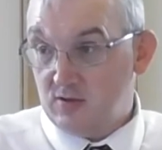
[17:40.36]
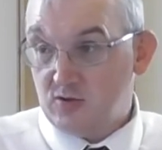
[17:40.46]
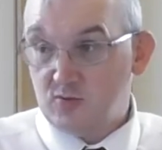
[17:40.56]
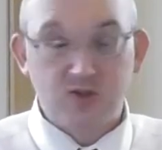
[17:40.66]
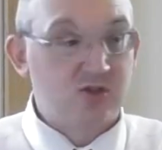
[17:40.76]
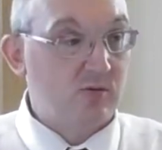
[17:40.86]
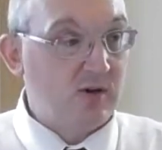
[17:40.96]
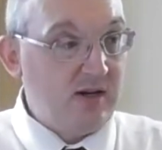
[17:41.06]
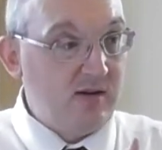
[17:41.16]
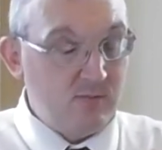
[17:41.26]
Mr.
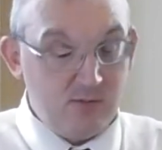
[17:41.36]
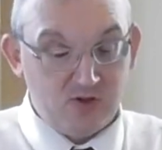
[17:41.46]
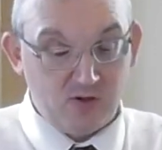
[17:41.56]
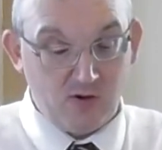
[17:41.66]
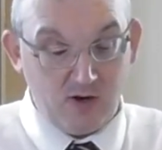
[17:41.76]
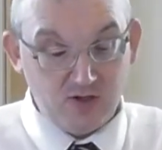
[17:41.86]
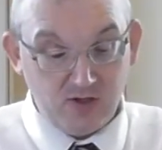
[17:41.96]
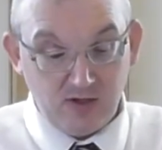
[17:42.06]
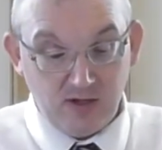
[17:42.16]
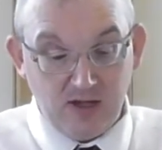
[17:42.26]
Reed, Mr.
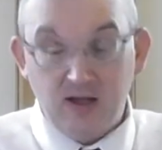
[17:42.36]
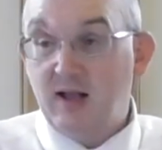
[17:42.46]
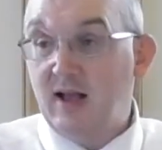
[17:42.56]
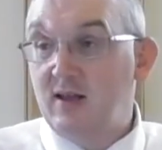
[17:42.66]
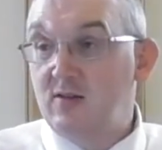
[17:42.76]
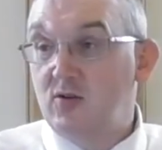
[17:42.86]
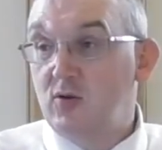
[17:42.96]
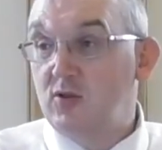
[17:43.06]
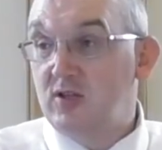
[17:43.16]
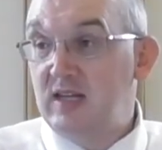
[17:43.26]
Crossett, and
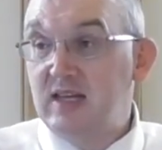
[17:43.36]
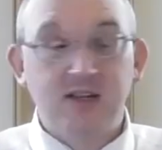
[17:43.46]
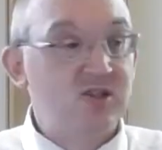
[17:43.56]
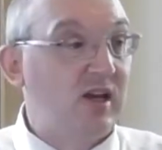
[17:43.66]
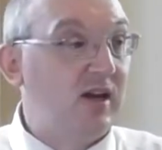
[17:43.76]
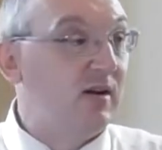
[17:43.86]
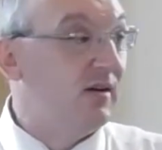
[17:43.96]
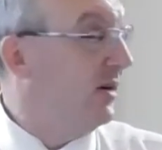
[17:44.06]
to the deacons here,